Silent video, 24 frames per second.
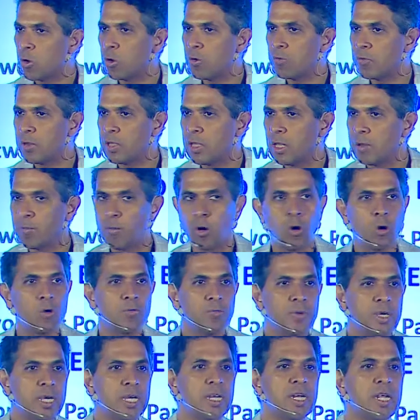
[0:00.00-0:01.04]
for them, or
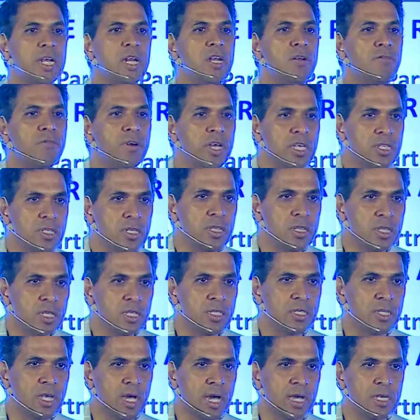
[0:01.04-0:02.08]
we can invest in these
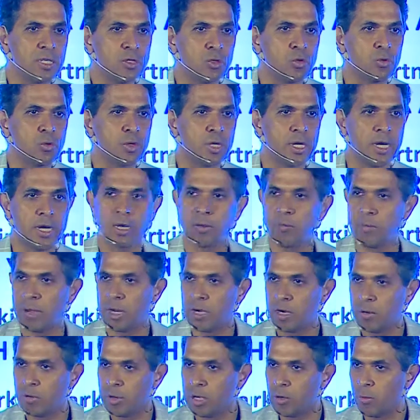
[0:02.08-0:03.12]
guys to create a
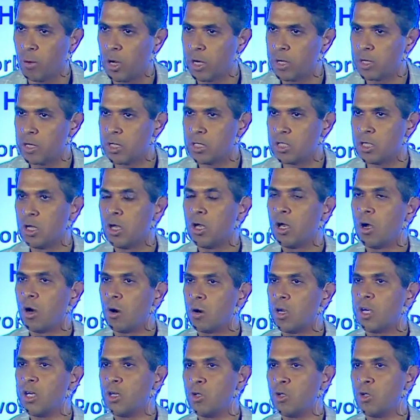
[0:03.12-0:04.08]
competitive advantage or a new